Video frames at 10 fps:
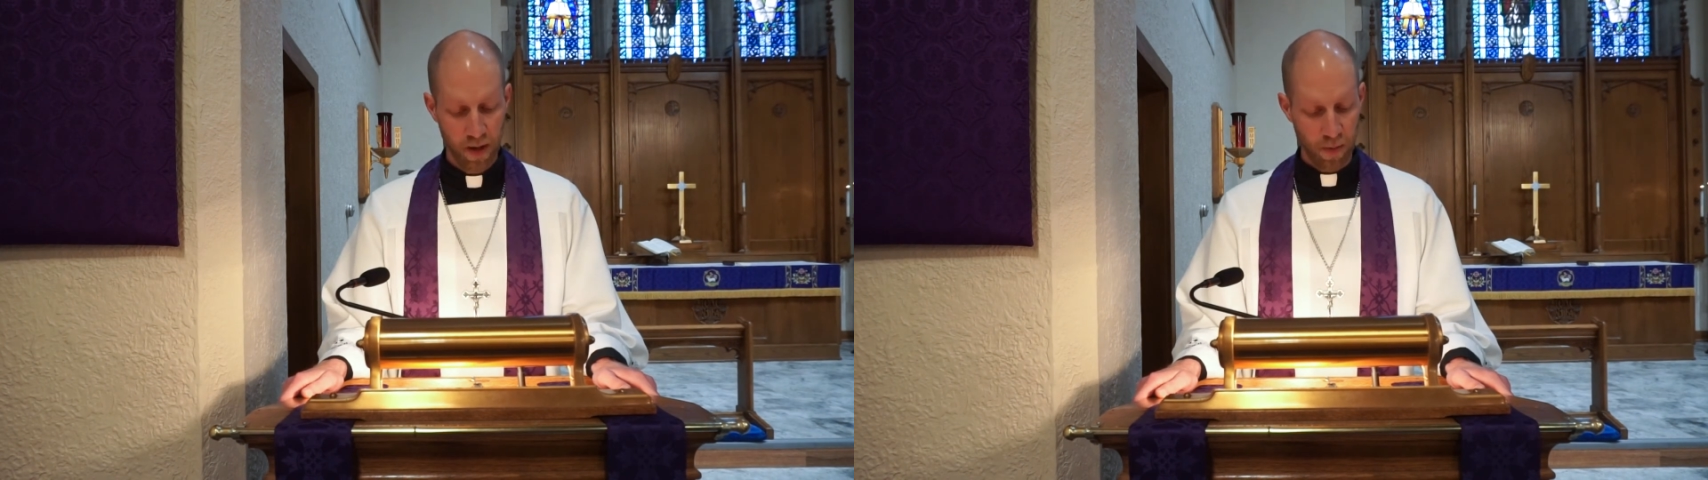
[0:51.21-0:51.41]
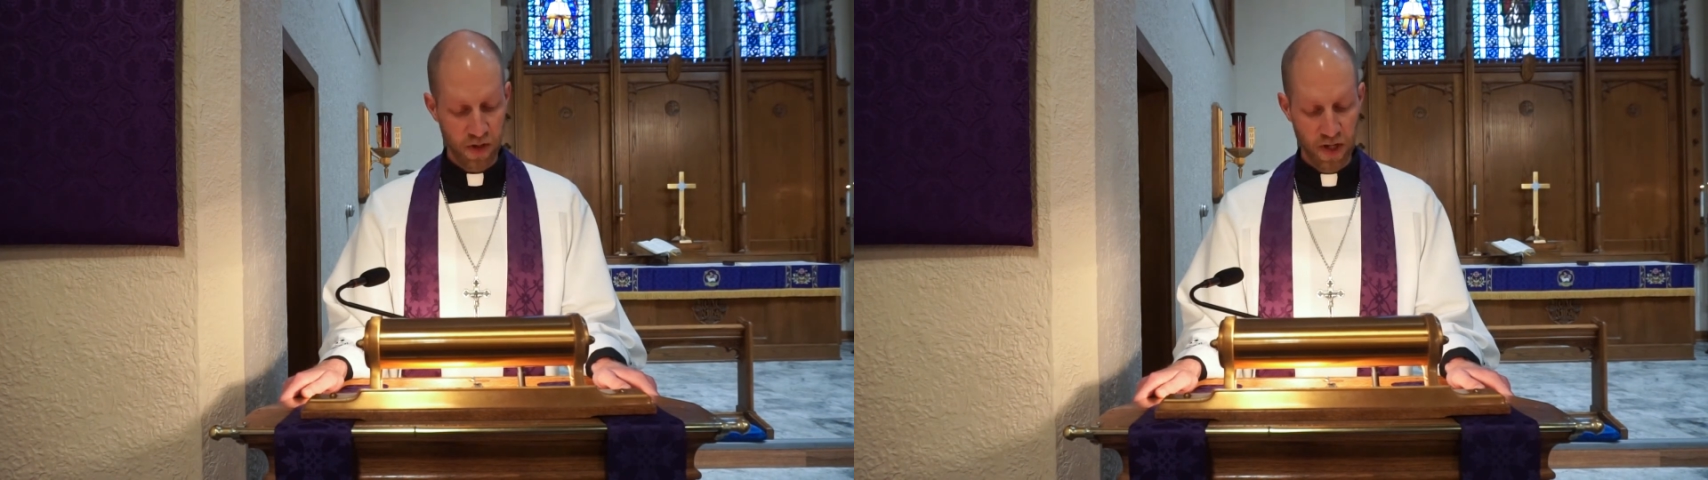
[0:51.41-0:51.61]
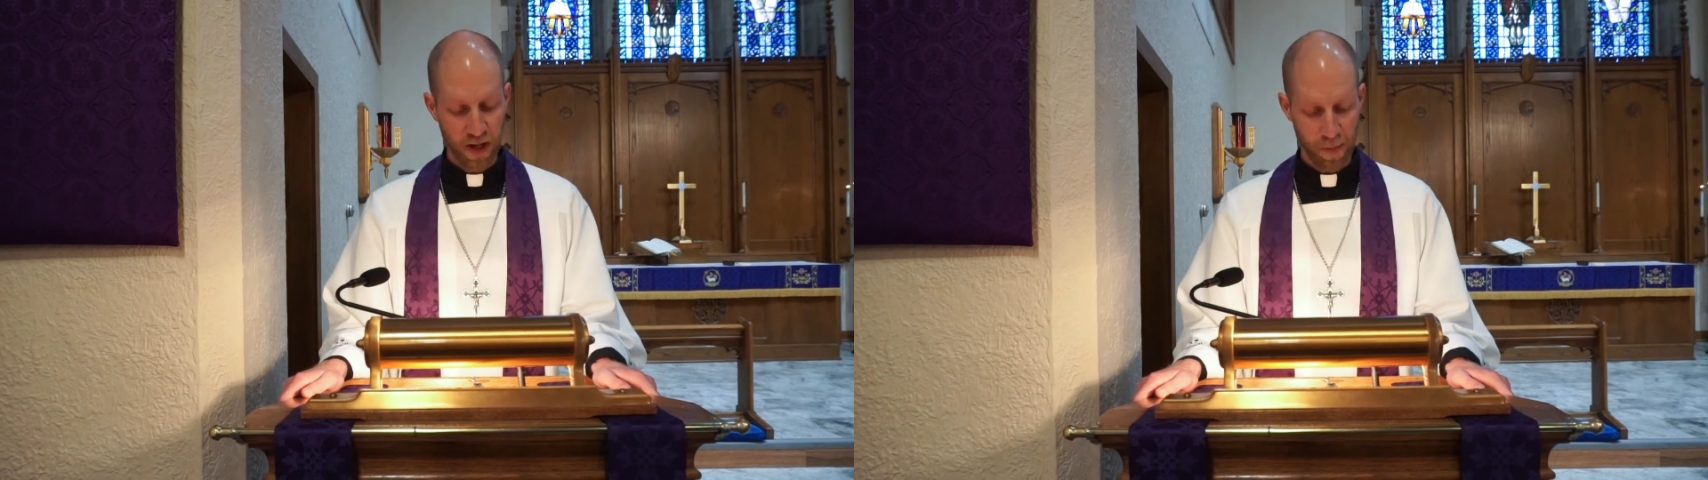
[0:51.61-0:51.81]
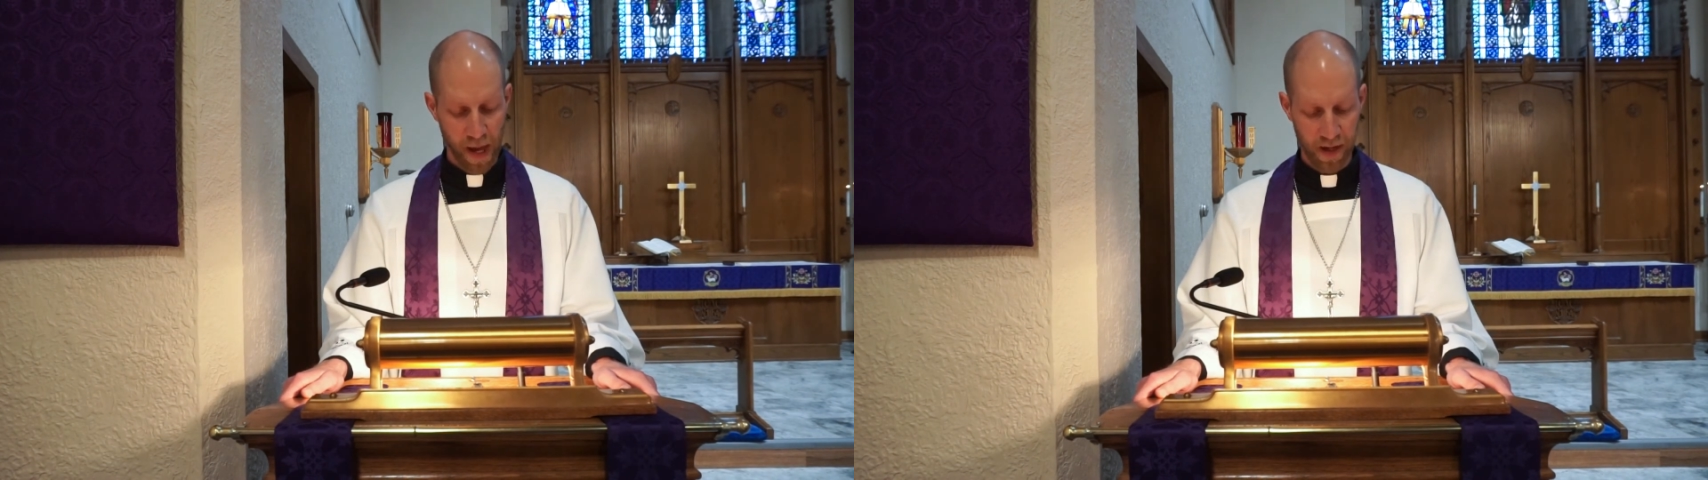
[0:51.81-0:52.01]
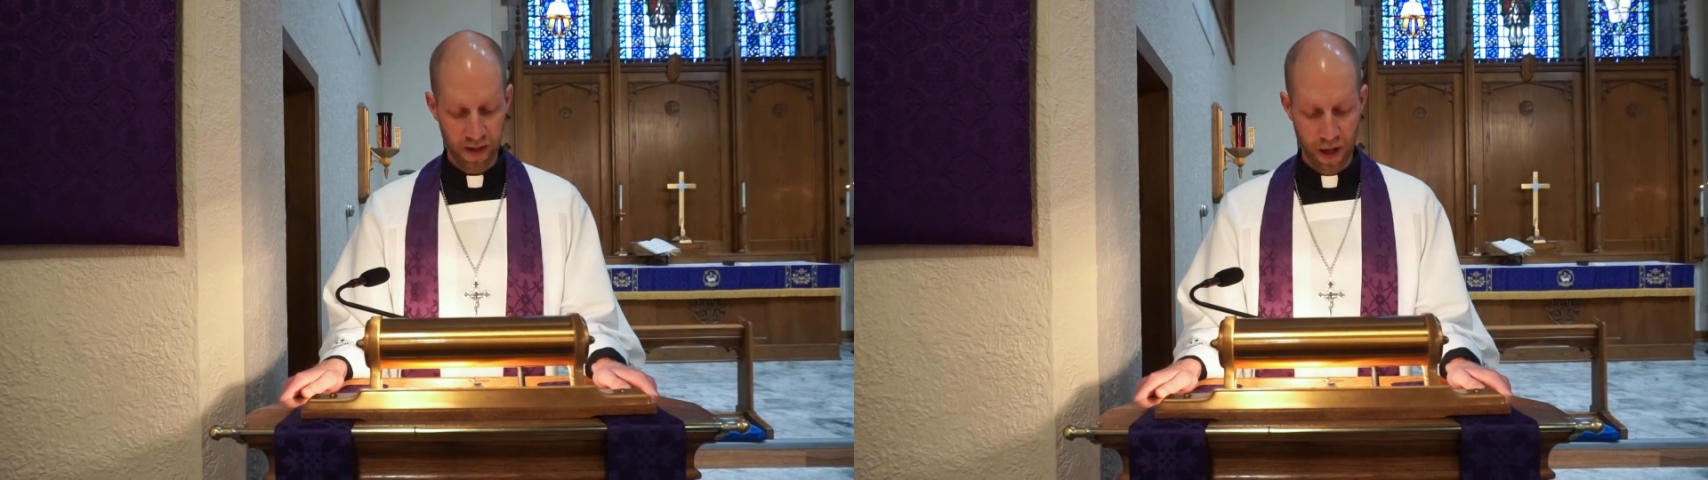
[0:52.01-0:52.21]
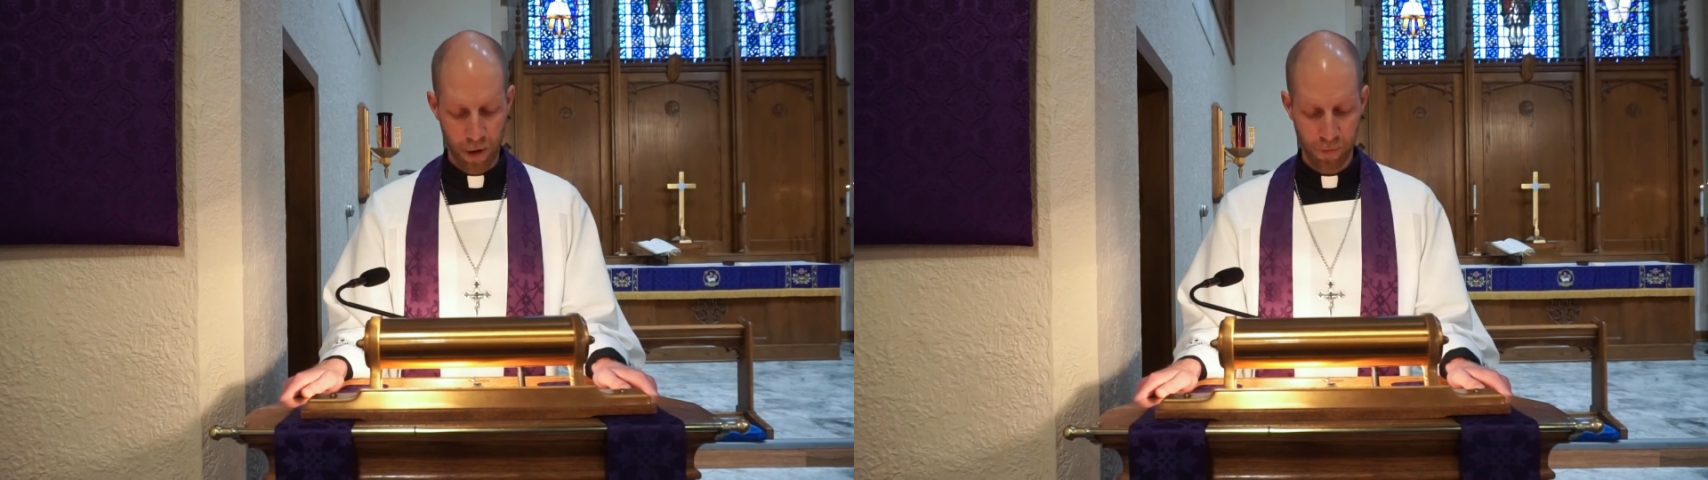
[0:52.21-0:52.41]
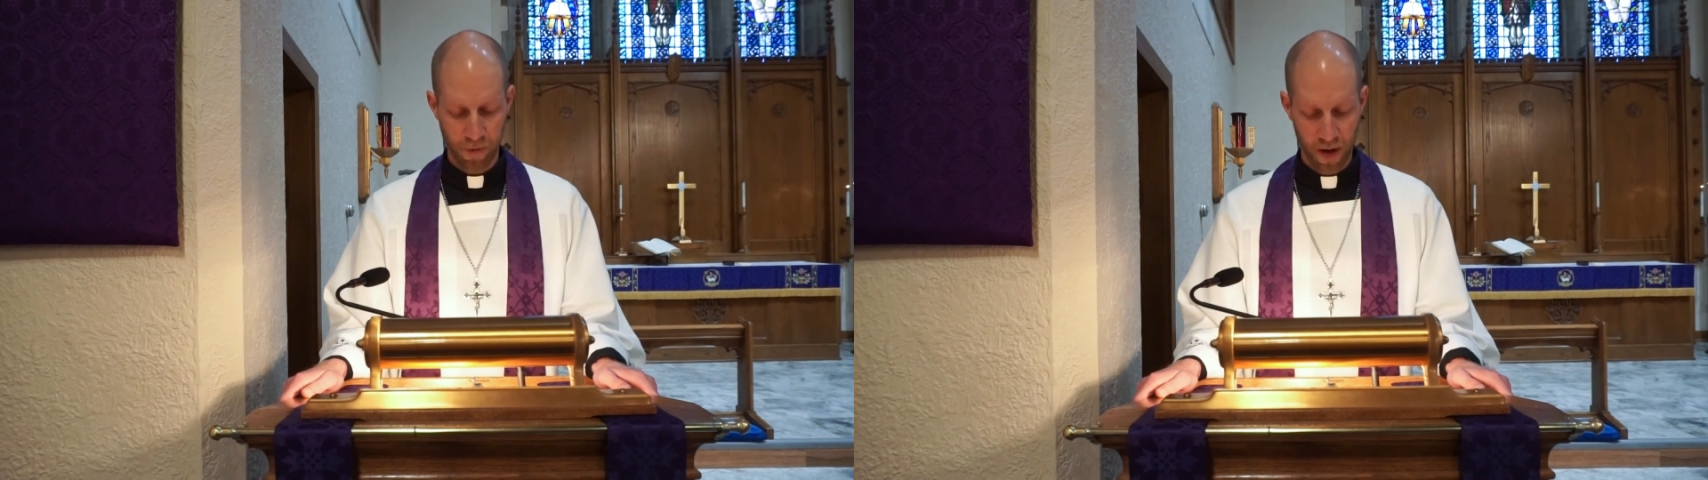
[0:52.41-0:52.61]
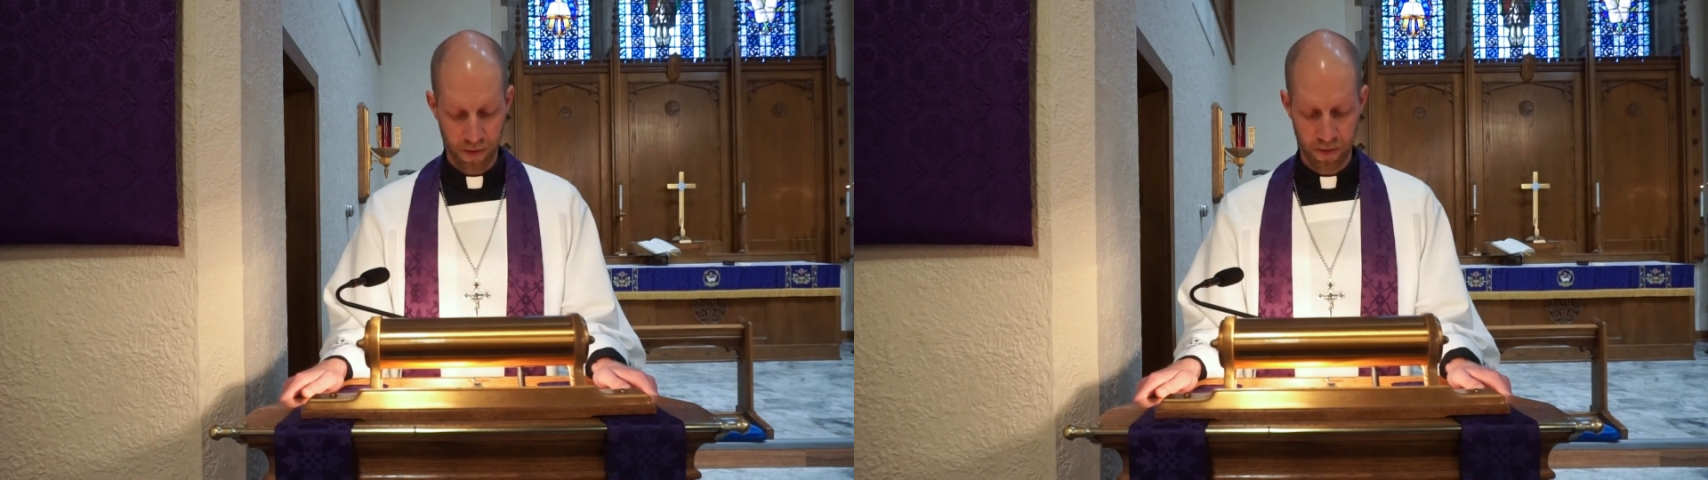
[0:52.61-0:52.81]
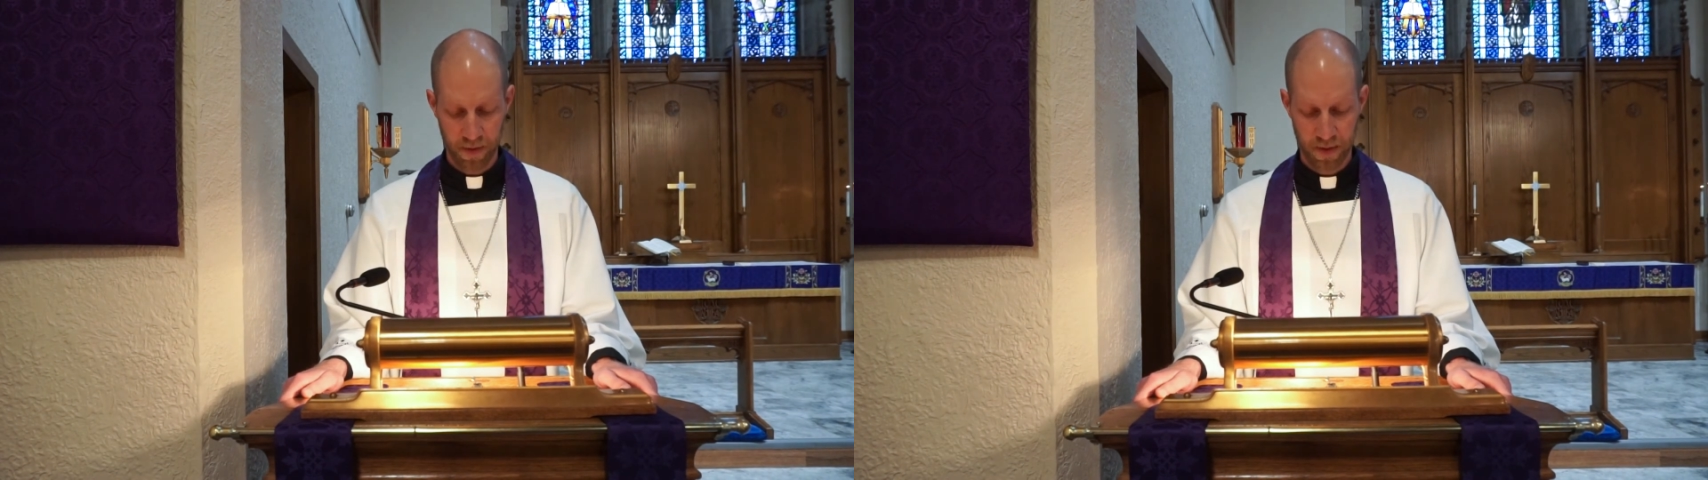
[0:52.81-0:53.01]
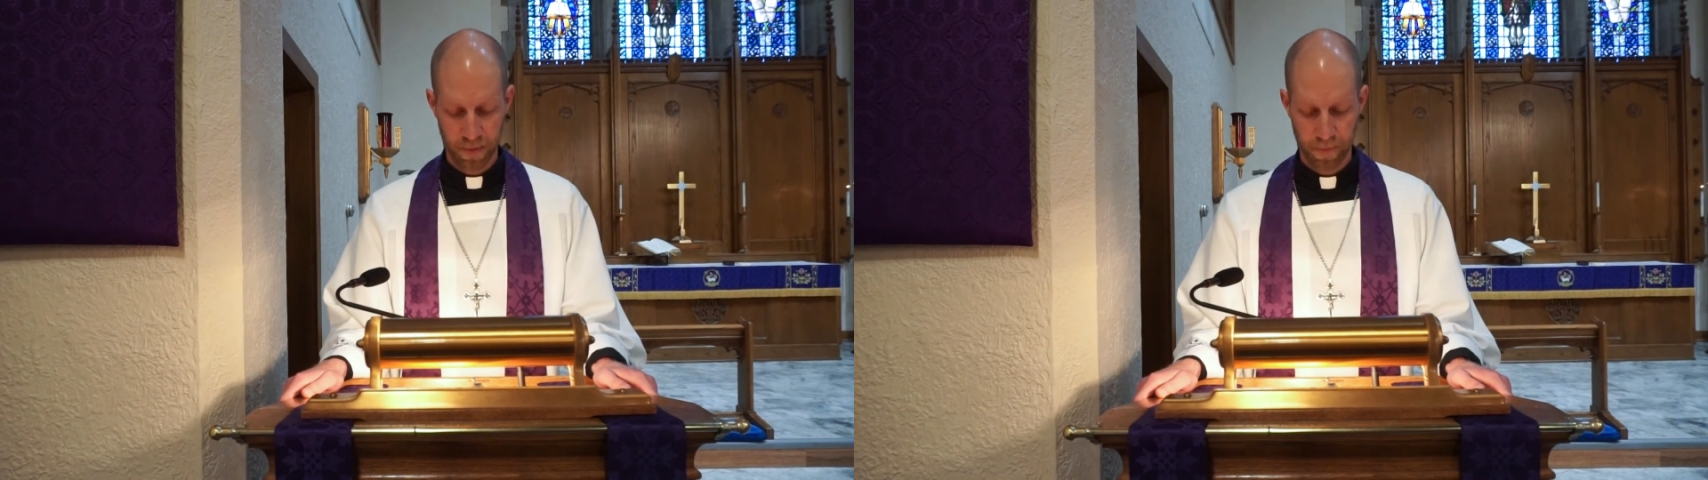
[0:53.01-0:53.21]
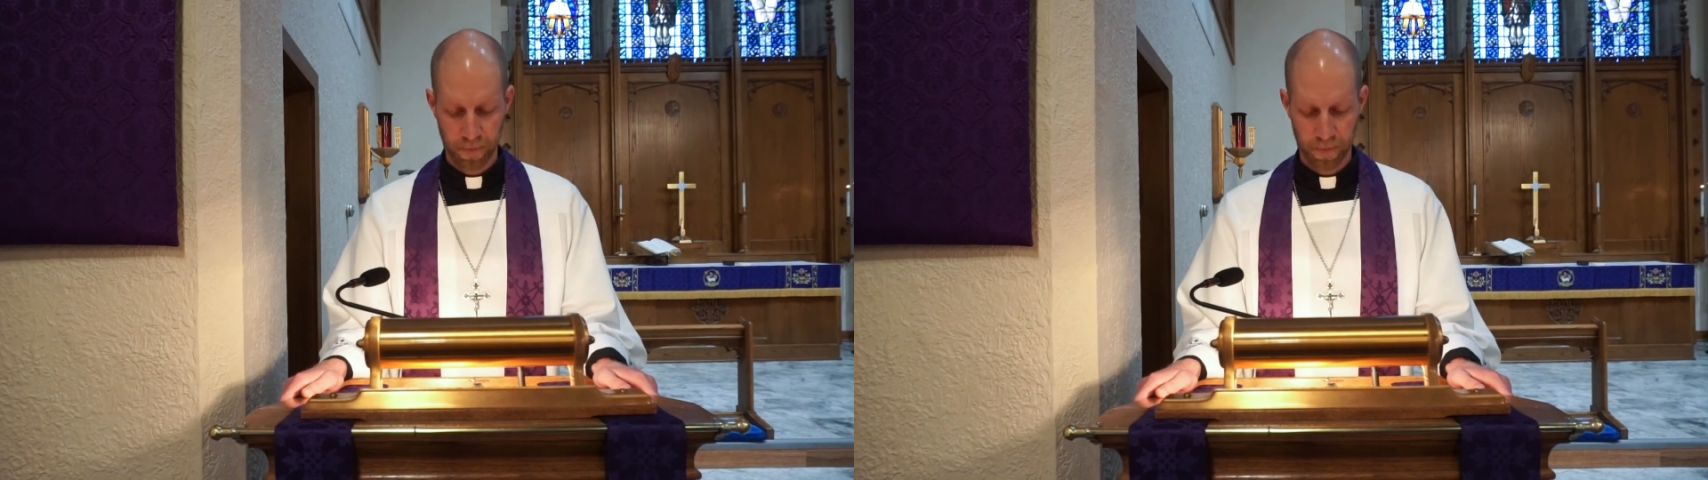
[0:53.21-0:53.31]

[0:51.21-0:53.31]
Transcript: which he commanded our fathers.